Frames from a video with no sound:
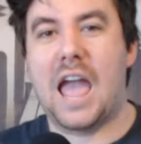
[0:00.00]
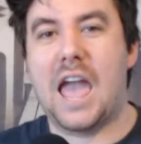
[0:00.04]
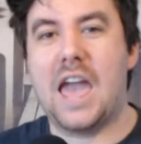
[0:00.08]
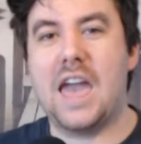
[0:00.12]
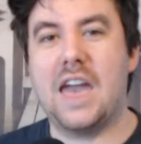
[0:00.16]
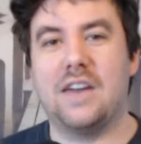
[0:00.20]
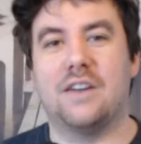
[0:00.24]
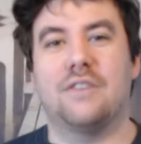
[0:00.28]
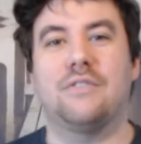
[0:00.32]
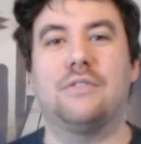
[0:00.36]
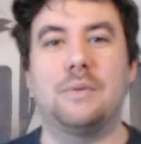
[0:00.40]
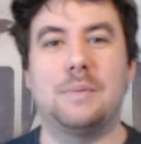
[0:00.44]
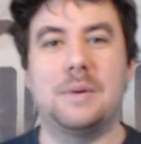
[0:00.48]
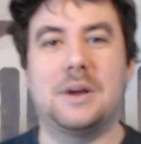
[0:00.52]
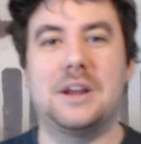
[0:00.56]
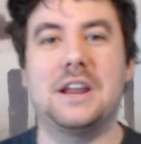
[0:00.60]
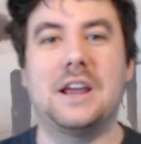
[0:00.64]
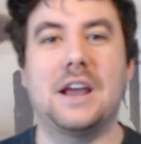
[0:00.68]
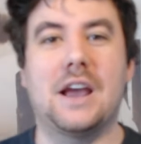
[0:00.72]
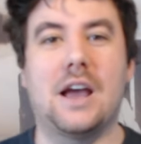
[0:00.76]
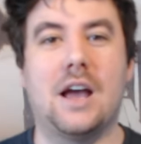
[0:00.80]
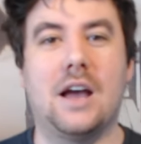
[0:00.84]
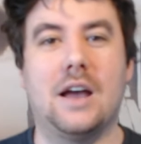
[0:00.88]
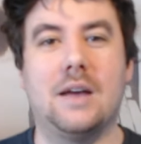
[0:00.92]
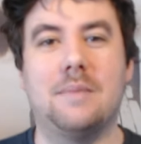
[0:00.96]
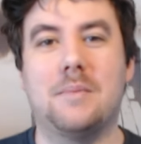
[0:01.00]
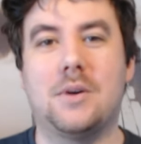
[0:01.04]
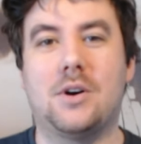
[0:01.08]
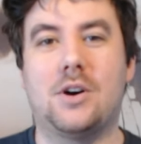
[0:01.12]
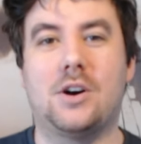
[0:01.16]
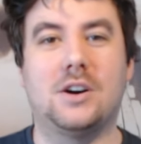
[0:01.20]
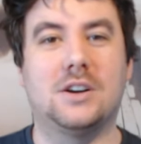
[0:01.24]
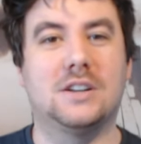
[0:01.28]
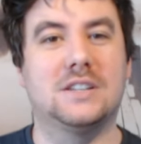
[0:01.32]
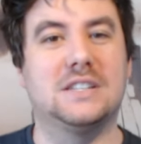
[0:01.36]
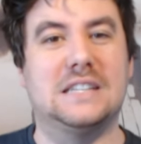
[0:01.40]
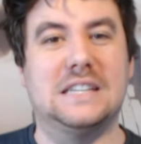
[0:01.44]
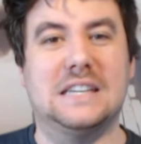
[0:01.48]
Hey, everybody, I'm
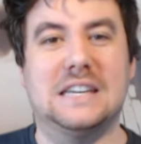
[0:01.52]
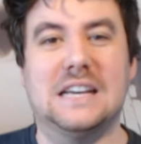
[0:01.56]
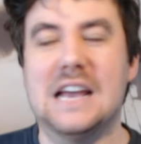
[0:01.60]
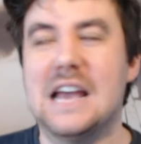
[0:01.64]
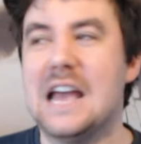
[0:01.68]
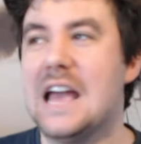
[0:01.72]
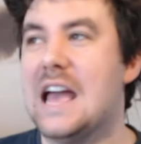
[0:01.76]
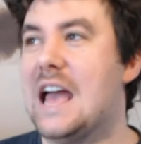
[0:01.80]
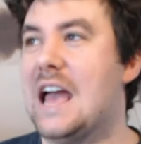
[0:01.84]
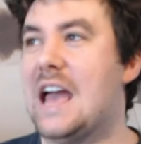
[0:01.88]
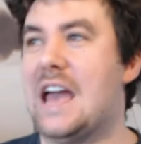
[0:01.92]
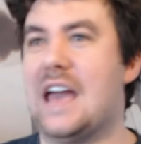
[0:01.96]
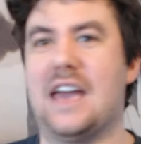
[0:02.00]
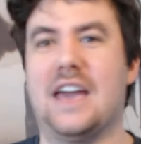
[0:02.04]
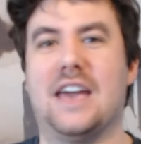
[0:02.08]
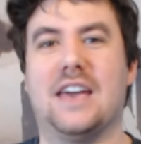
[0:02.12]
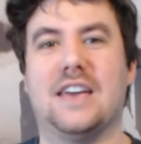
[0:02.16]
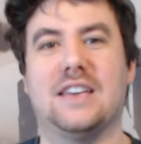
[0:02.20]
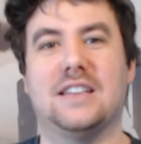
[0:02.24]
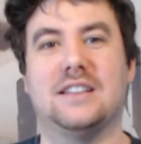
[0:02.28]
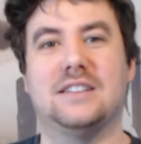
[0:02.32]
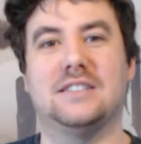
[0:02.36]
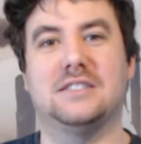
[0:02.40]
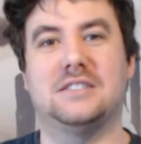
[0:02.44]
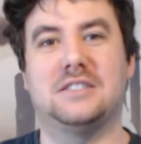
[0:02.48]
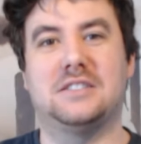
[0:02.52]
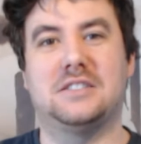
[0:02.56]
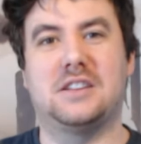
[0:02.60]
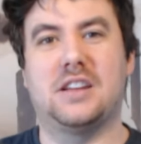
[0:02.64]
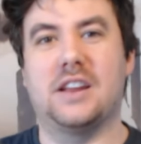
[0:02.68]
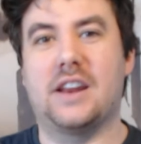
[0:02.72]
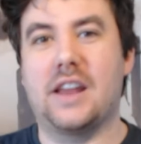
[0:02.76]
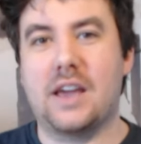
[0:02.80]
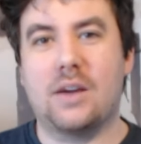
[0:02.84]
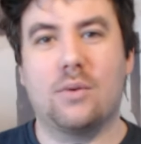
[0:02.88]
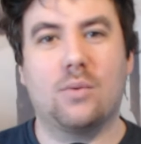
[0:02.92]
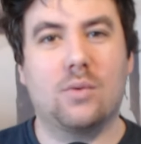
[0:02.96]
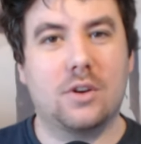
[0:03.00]
Aussie, and
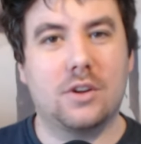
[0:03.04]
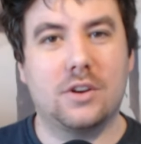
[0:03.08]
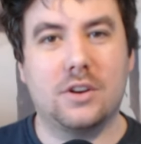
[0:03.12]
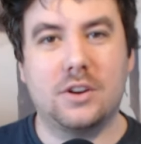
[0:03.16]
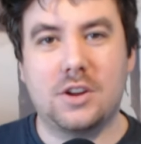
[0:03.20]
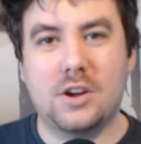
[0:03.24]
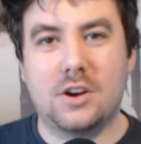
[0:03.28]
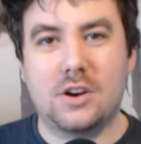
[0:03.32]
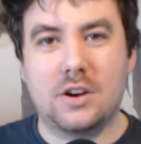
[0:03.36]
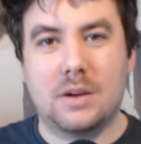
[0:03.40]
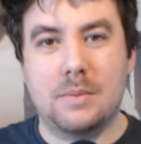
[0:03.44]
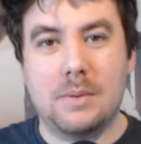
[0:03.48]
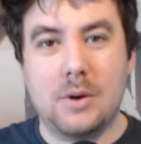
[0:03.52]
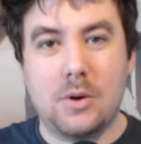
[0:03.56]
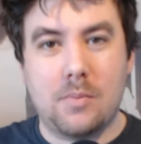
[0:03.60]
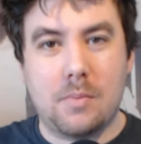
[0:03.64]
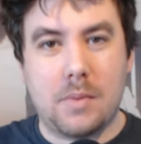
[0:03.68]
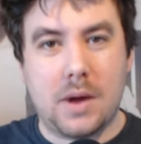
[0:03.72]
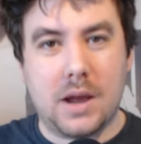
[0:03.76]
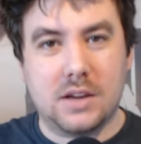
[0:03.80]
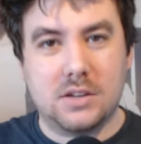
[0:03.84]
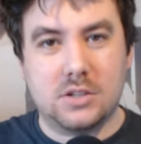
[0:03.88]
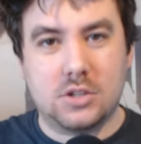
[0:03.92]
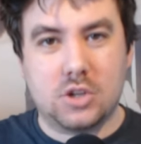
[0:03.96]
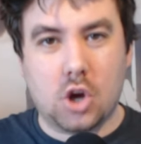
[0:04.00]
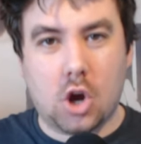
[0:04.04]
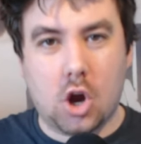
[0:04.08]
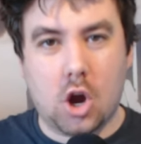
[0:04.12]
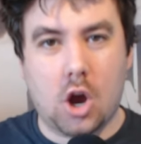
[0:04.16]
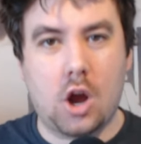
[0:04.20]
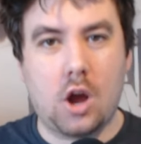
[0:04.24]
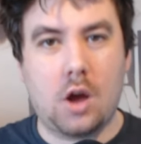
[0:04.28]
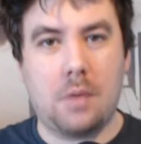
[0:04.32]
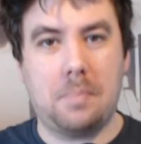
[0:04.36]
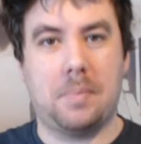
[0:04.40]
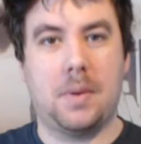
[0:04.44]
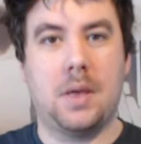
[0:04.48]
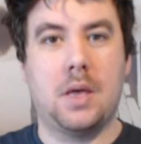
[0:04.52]
today we're going to talk about my
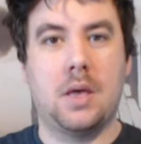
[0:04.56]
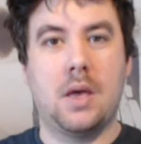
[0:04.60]
top